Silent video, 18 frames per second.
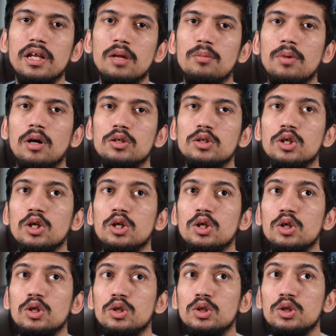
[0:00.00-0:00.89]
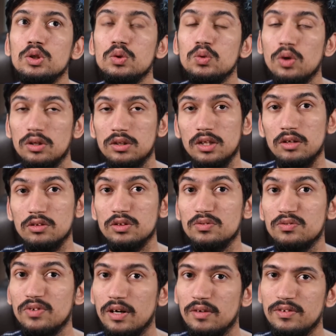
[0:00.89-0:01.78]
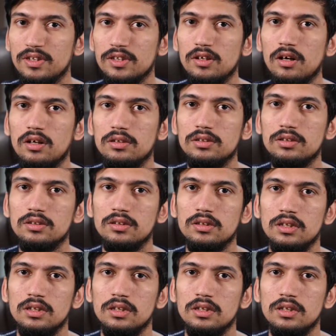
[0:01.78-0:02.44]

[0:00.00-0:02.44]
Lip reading: about $12,500.